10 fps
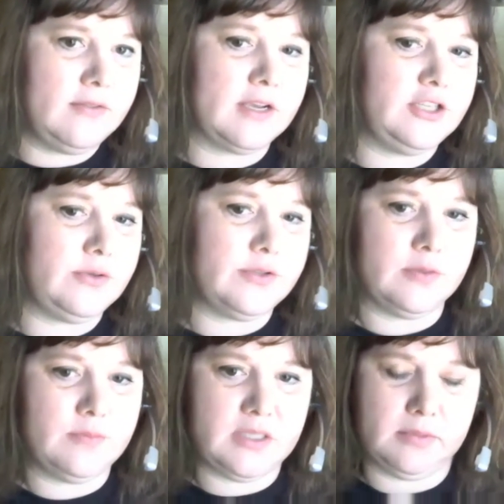because you
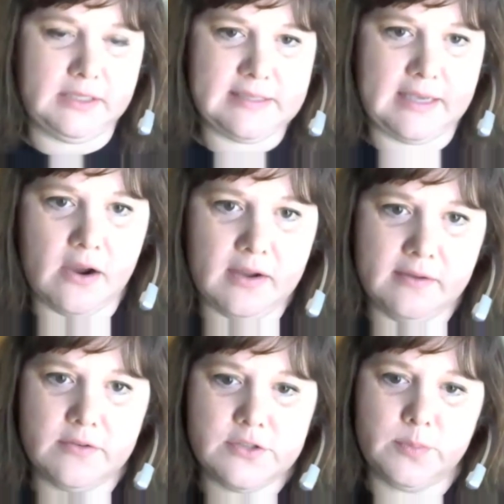assume siblings and
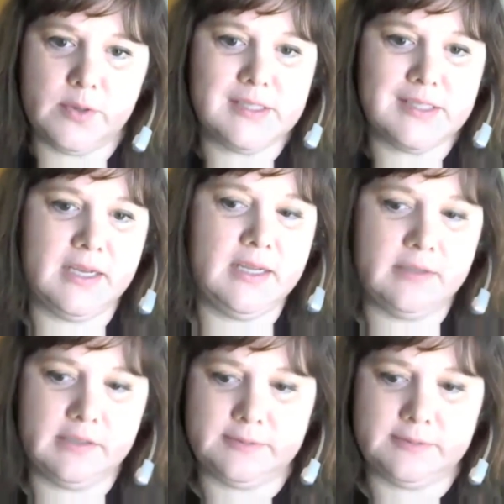caregivers are present?